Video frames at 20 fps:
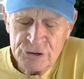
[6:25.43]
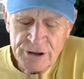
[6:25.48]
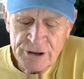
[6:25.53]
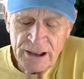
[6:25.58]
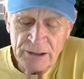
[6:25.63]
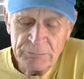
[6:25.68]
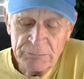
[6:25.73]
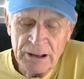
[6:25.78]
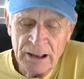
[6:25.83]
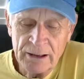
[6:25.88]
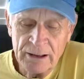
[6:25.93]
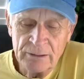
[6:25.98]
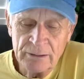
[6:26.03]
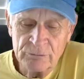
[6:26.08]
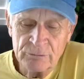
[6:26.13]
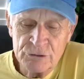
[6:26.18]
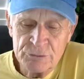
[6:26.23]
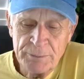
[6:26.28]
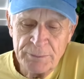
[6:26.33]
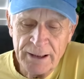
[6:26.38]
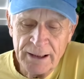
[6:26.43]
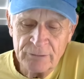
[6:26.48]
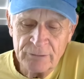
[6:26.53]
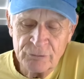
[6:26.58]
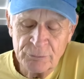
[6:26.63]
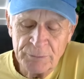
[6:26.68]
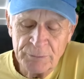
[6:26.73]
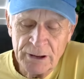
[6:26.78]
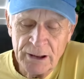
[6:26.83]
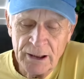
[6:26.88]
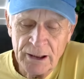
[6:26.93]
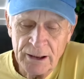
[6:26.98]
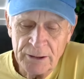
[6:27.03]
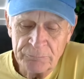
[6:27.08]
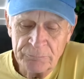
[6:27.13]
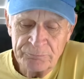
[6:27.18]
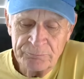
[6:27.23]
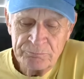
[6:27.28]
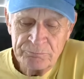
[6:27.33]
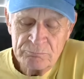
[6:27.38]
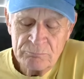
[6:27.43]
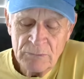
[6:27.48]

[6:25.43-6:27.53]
came down, he was banned from the game.